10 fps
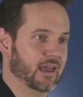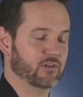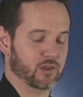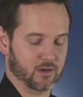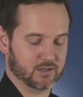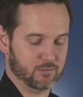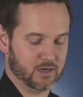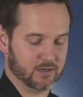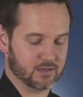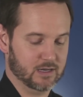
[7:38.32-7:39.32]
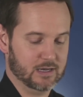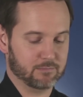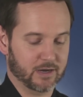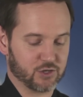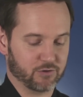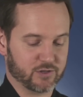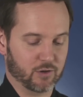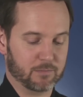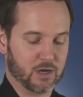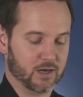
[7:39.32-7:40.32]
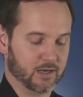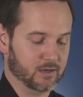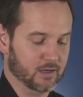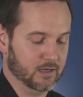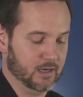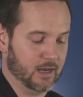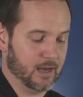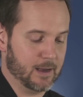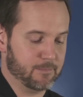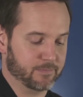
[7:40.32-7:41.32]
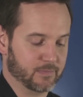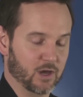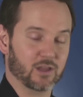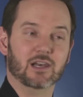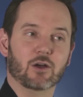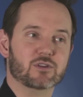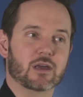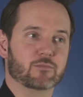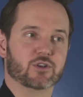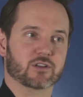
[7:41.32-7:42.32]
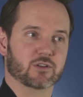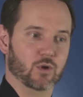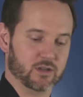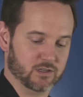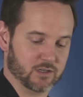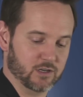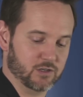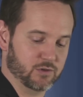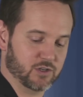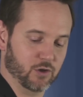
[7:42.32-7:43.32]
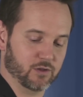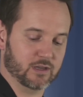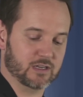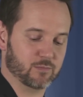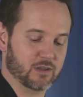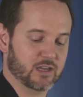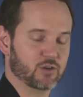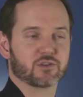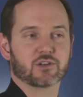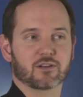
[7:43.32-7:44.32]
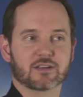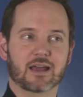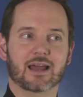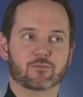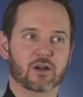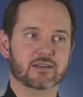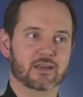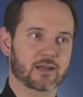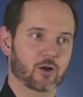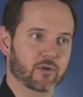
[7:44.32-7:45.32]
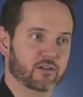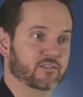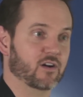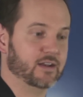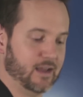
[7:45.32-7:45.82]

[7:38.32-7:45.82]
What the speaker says: every 30 minutes. Make sure it's not burning. At low temperatures, the worst it's going to do is cook these, but then you'll start to calibrate it a little bit and find